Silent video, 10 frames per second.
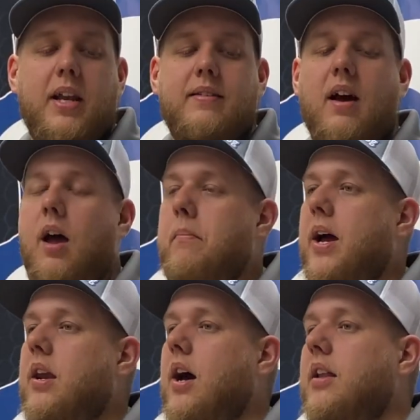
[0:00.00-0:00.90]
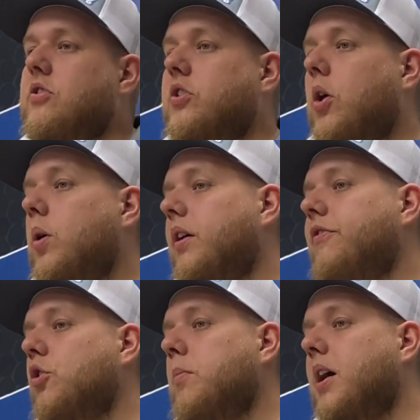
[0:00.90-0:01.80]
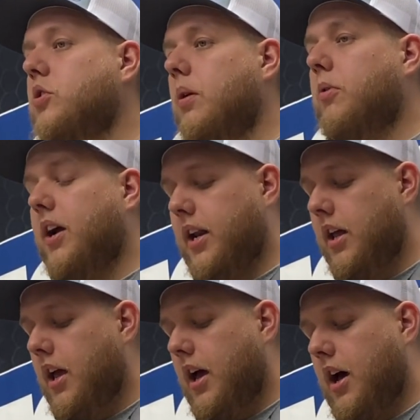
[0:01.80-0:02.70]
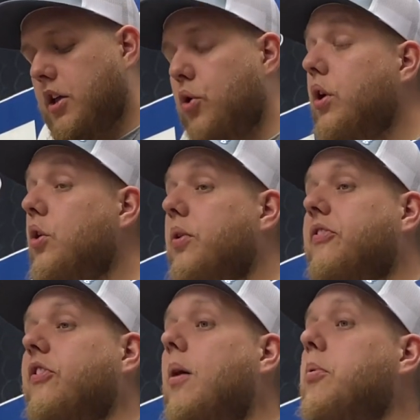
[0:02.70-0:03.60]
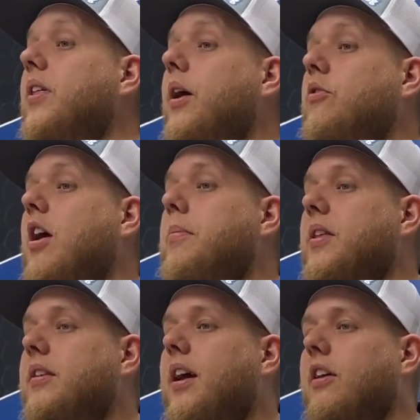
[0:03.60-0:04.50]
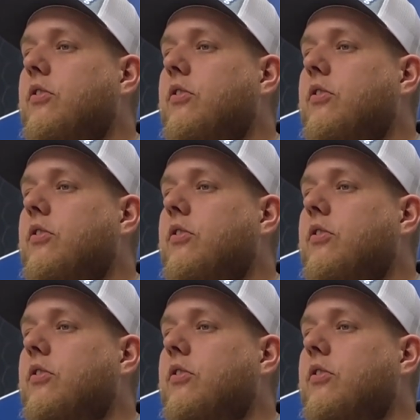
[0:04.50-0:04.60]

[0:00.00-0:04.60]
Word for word: bit of time by not installing a fuel module upgrade, uh, you can do a sump without dropping the tank.